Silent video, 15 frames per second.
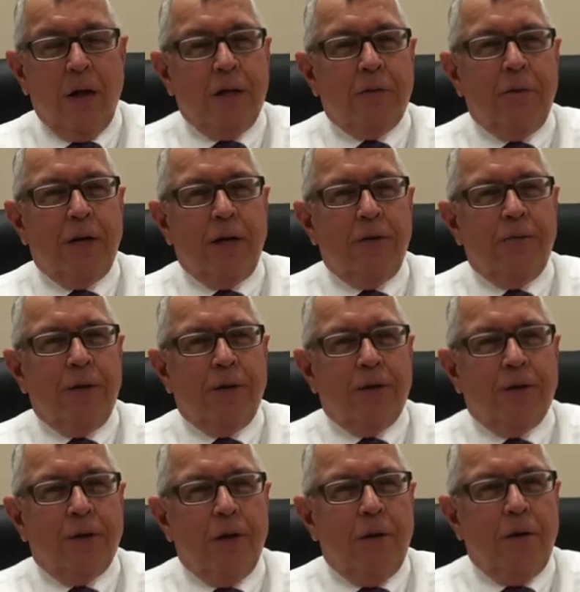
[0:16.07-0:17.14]
To begin
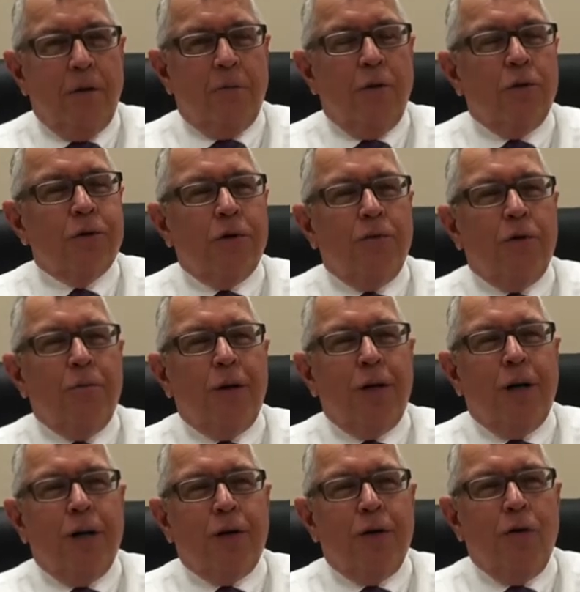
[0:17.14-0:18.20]
with, most of you may
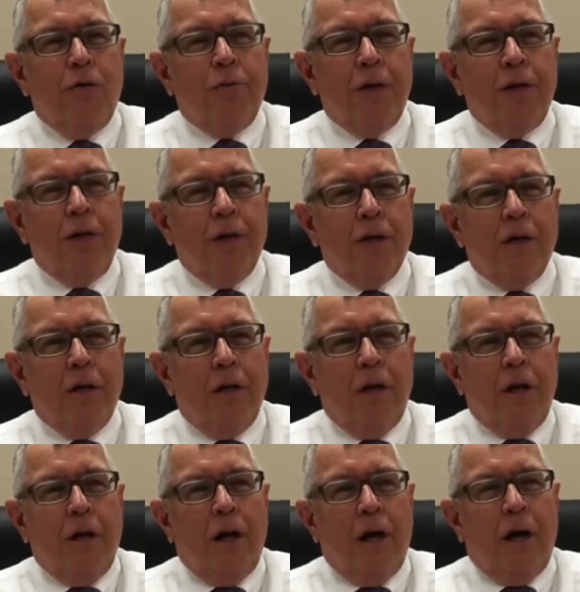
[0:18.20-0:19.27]
not know me.
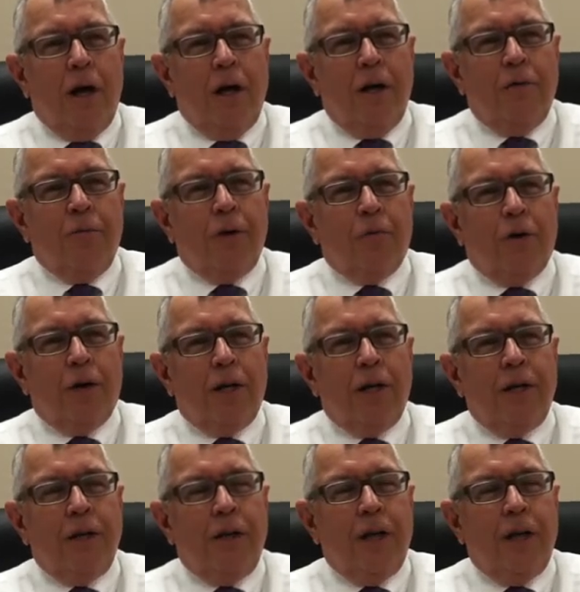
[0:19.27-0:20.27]
I've been working in